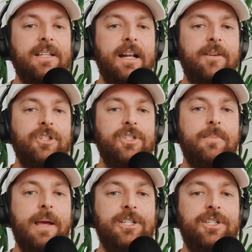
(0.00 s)
and I've
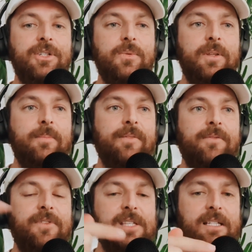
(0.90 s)
just mentioned, with my
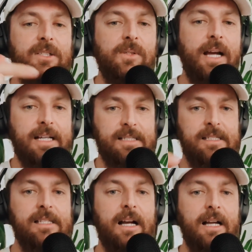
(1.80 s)
physical
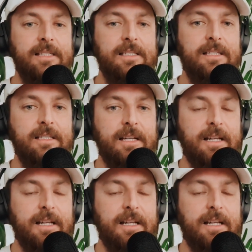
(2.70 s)
exercise.